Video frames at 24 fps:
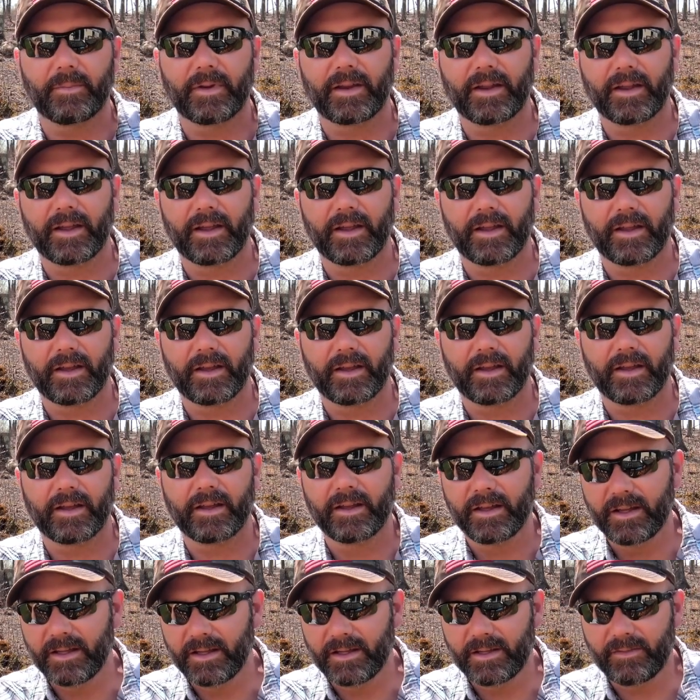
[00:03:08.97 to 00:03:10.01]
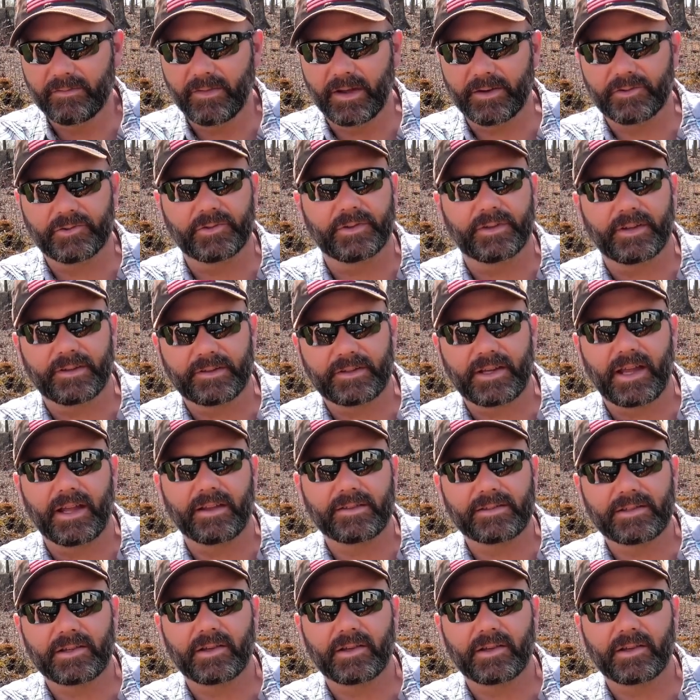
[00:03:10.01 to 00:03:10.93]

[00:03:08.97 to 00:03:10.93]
me a veteran discount.